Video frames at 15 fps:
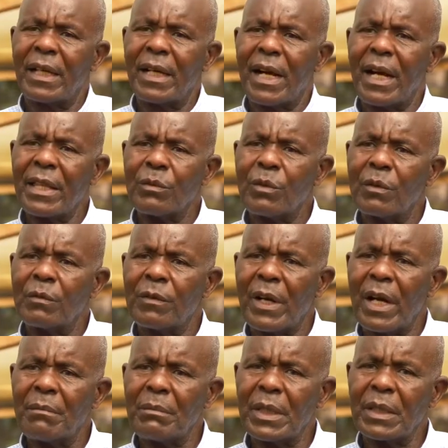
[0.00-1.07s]
earthworm
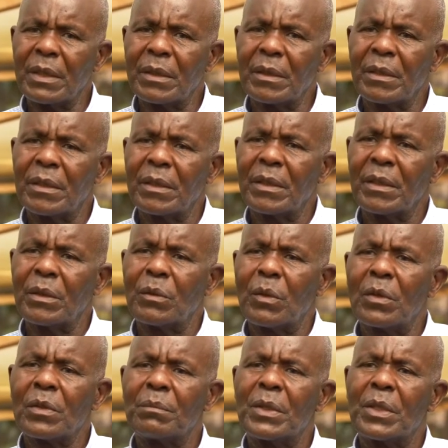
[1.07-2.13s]
farming
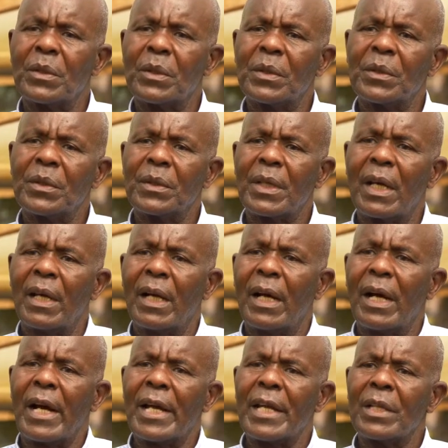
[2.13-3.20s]
was because
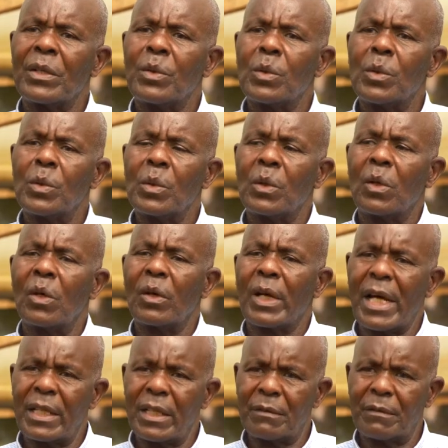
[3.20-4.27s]
I do
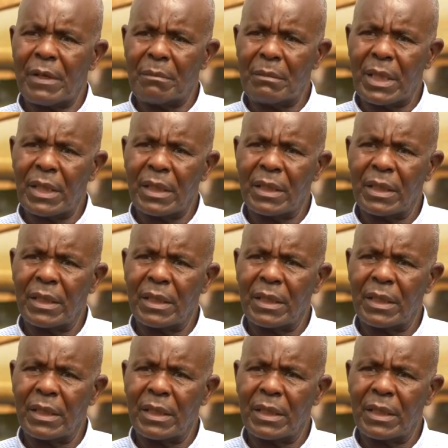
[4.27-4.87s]
organic farming.